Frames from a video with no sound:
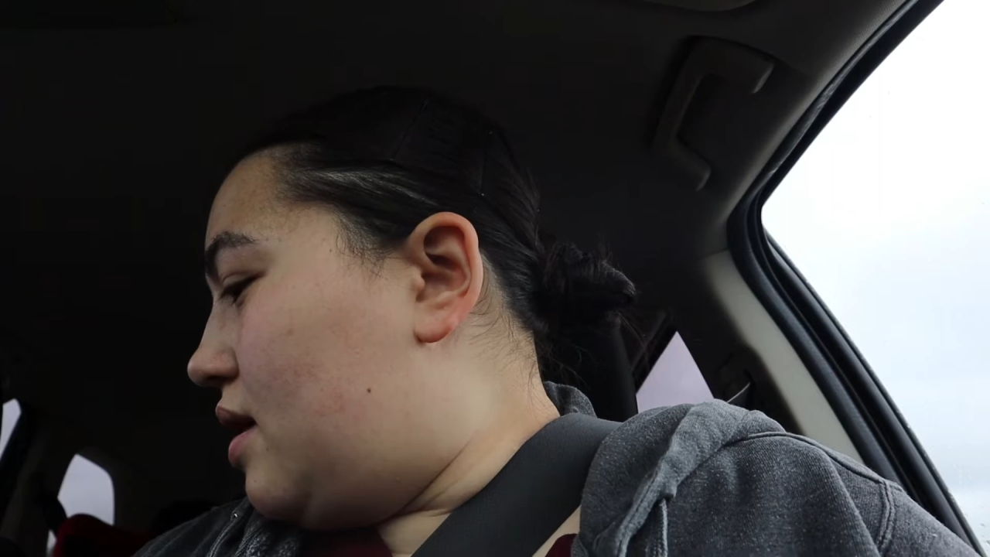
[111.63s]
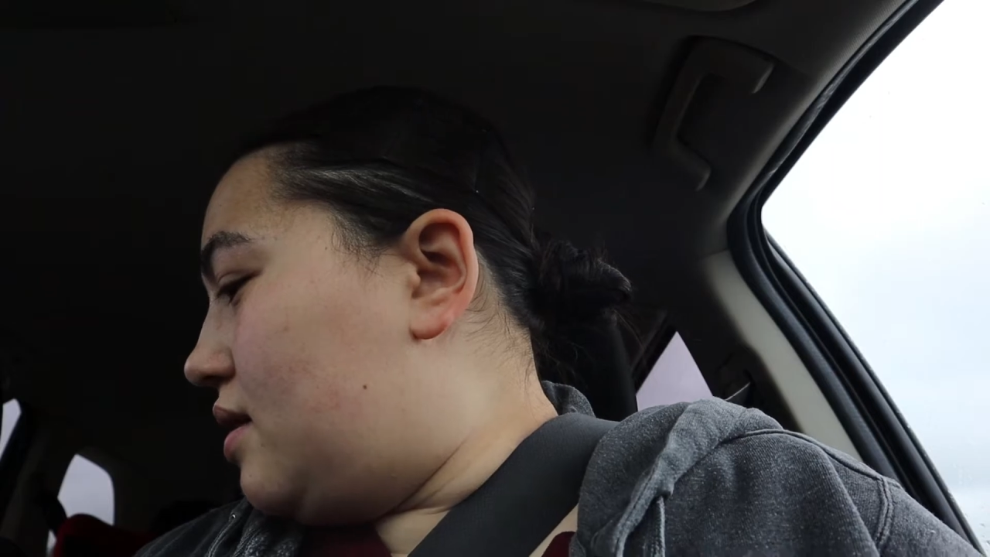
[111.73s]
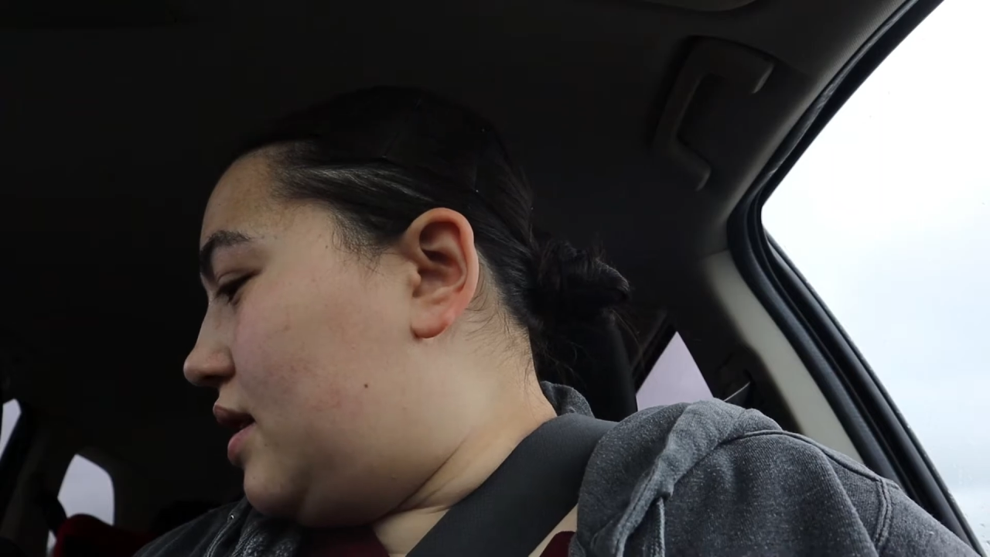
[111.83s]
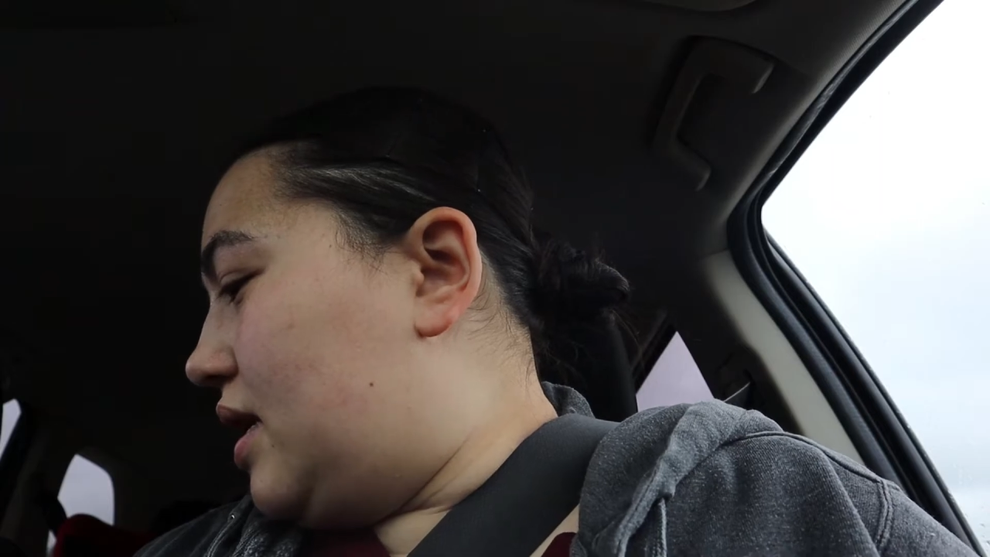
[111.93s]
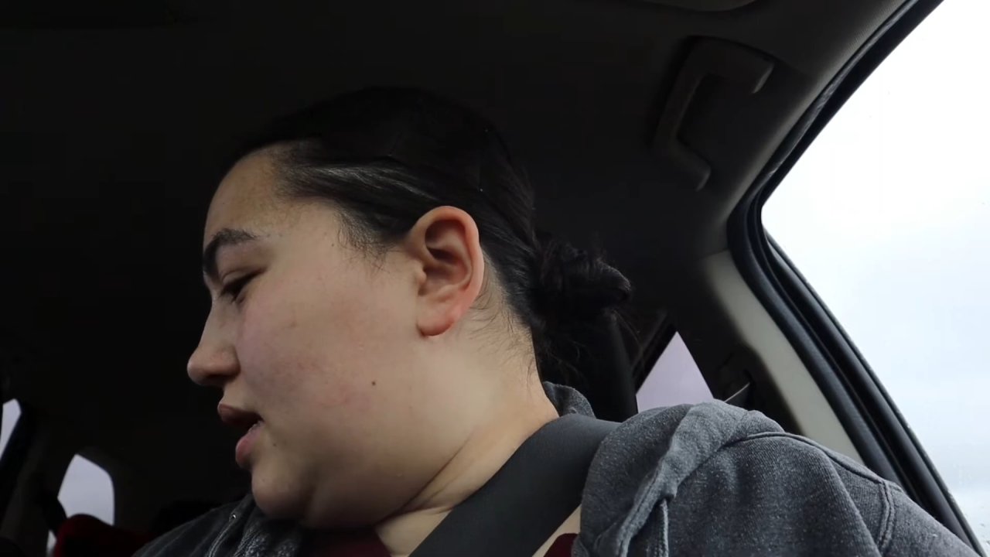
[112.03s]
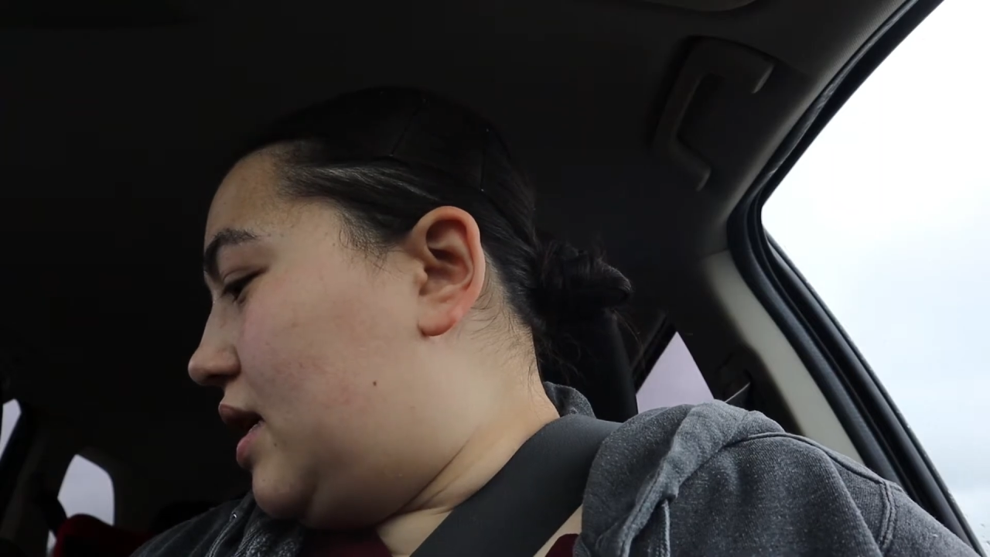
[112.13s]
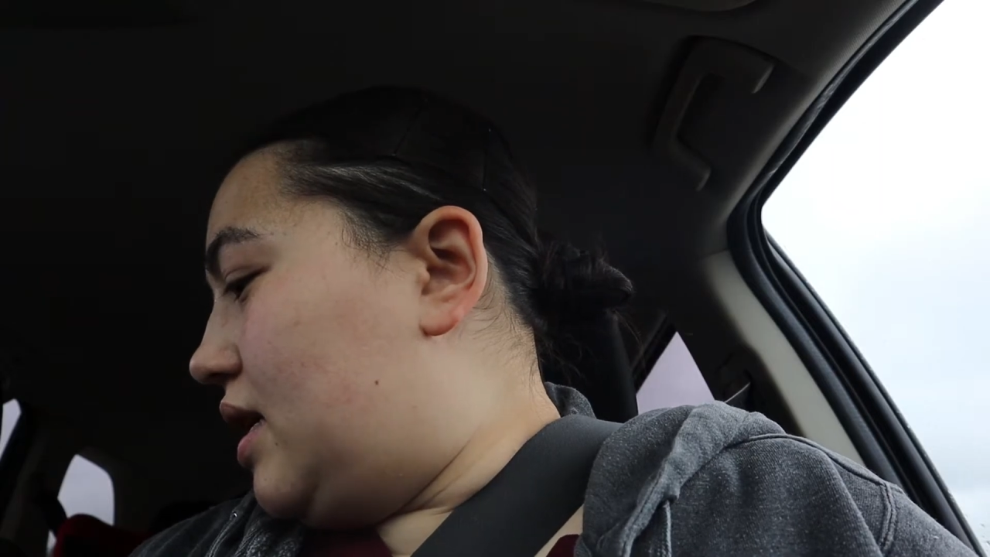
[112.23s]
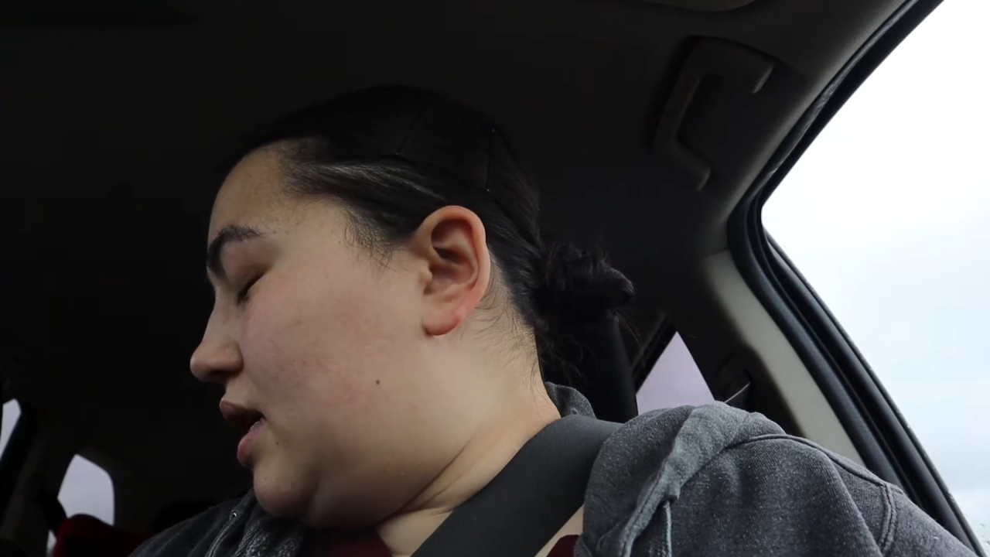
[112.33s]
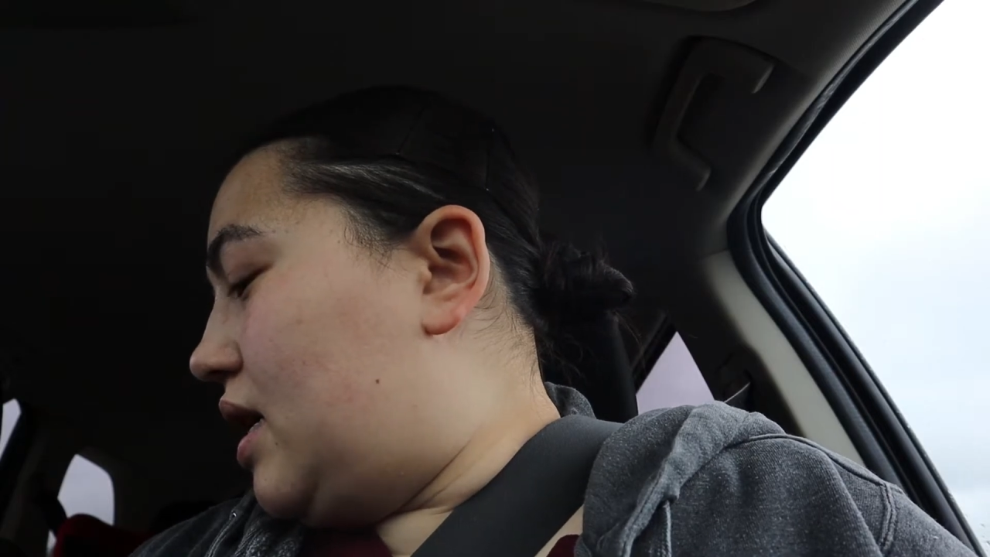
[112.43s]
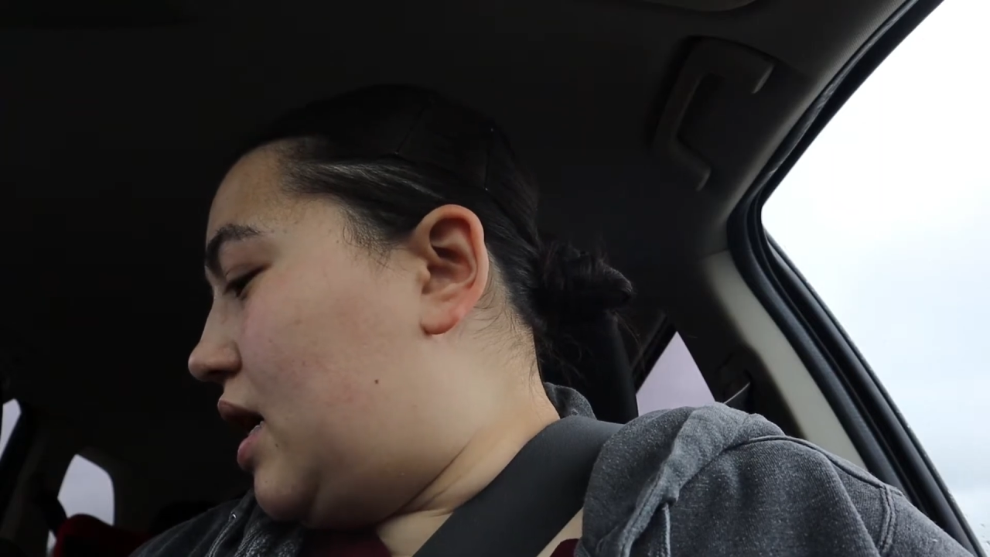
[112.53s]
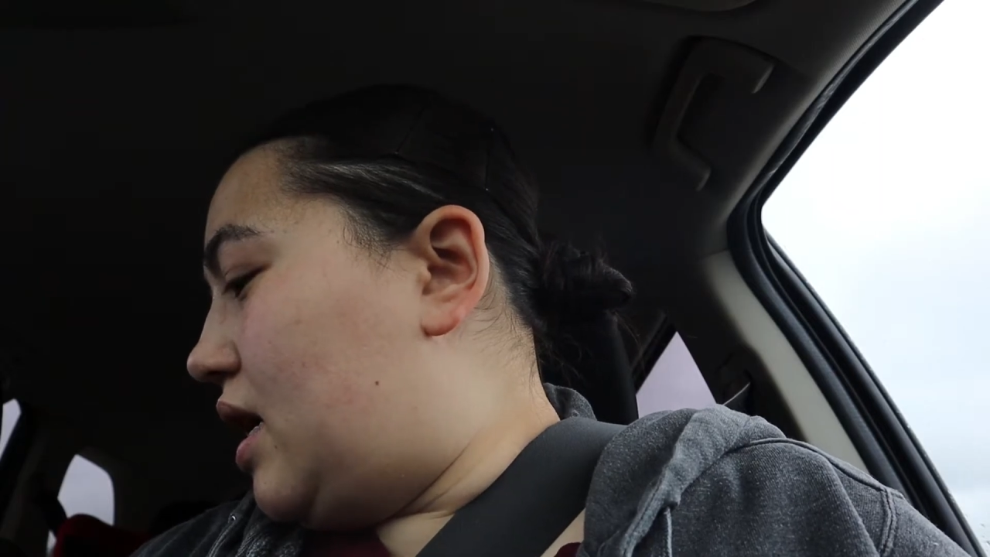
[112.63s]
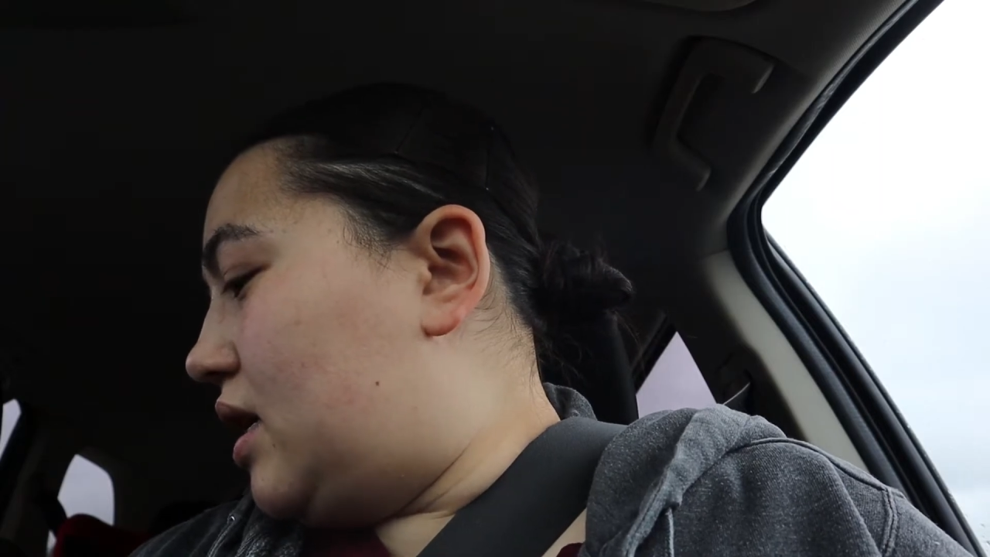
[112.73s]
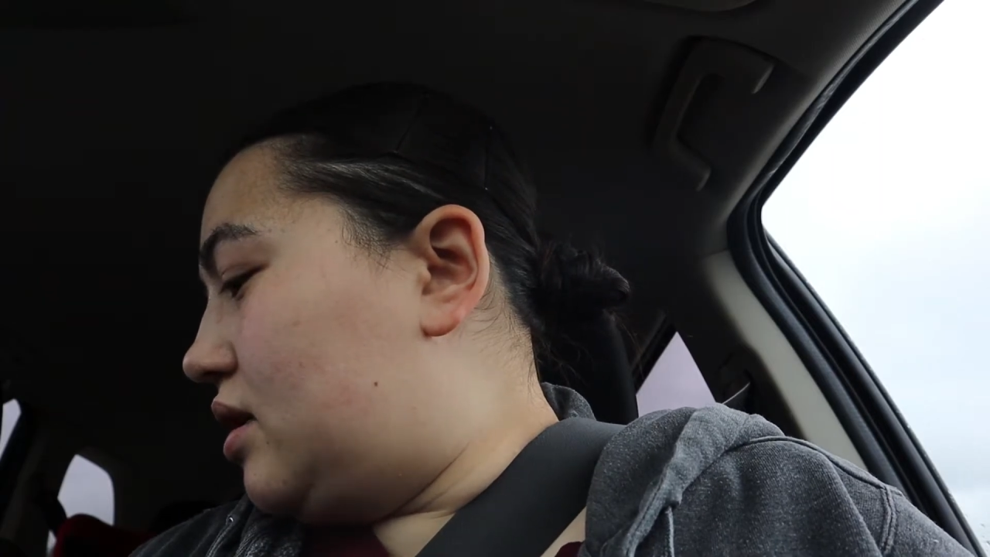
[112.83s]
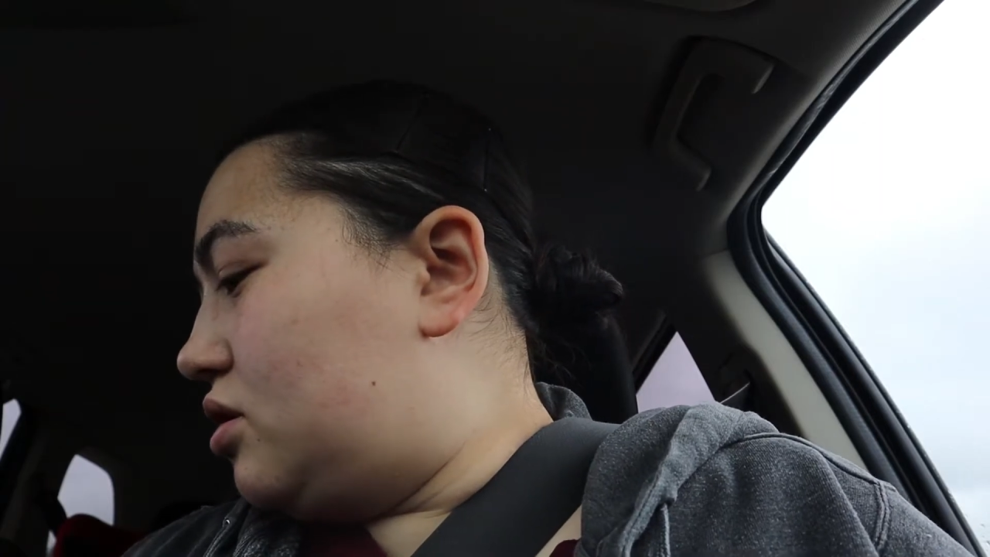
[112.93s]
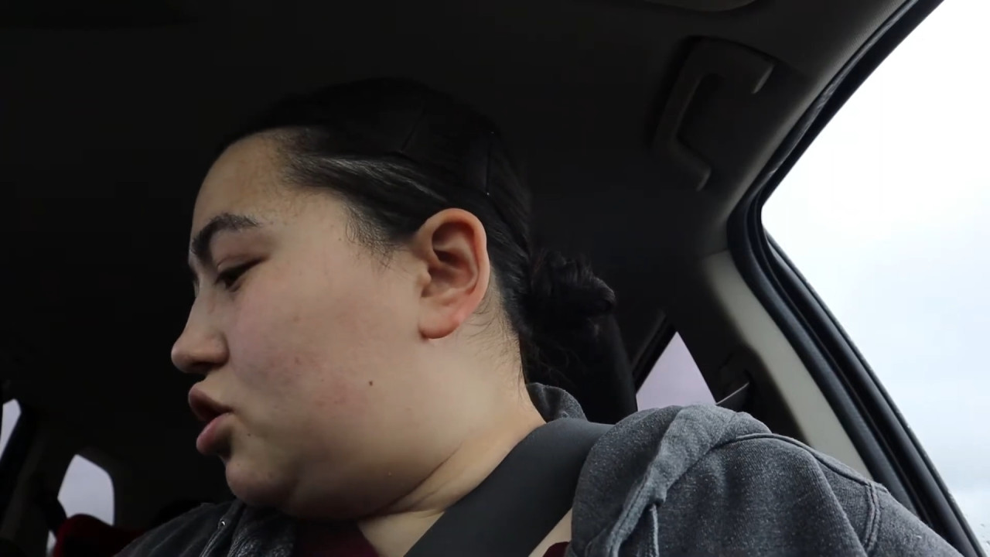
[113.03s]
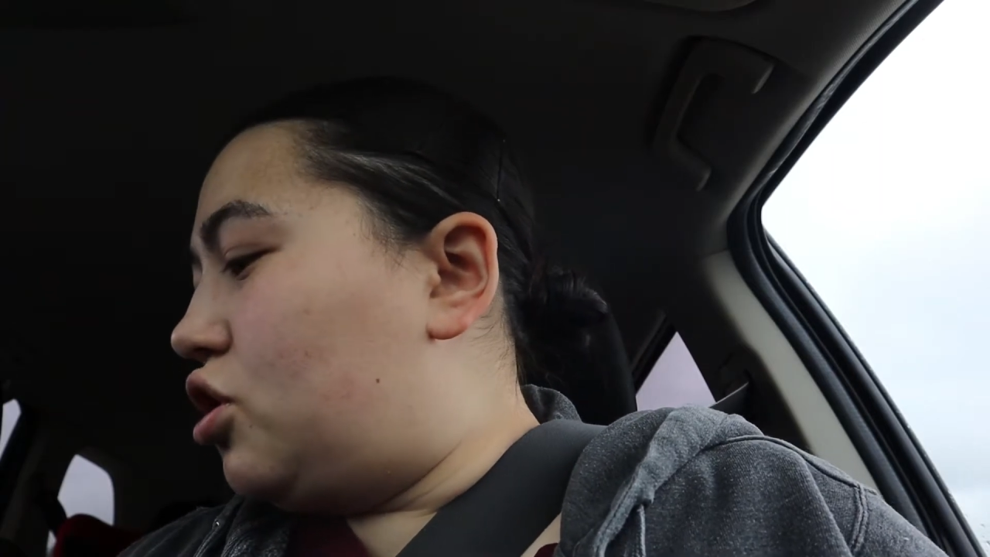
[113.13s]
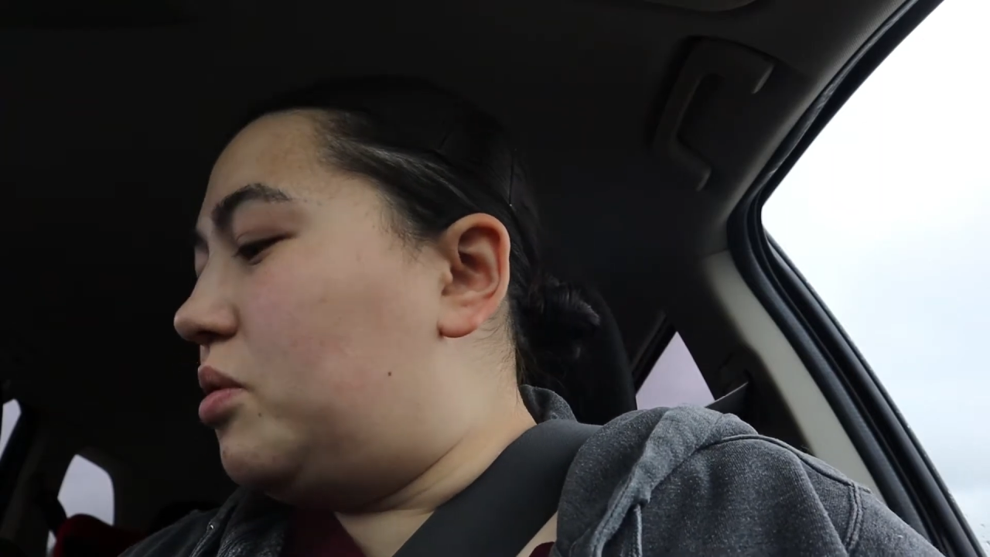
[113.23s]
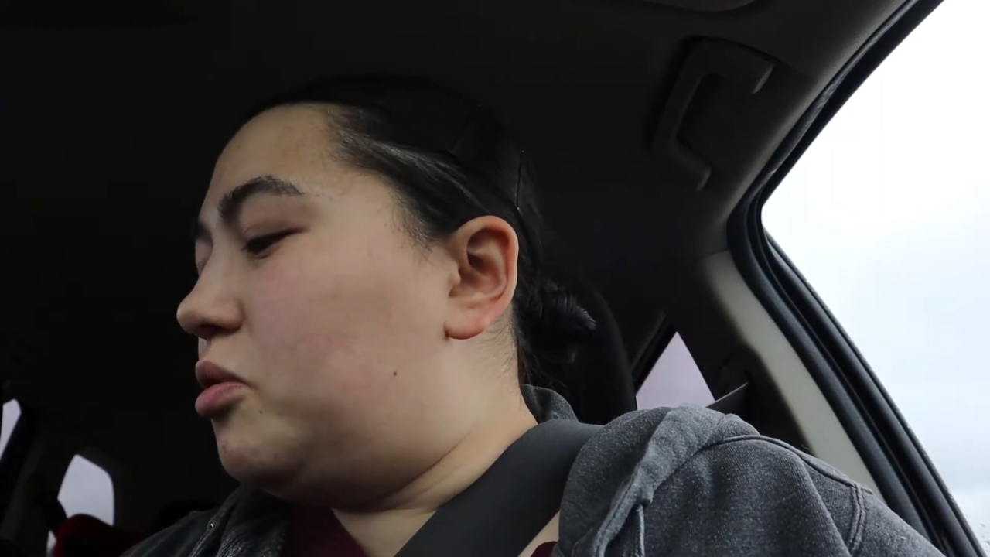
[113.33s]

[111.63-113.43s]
The 2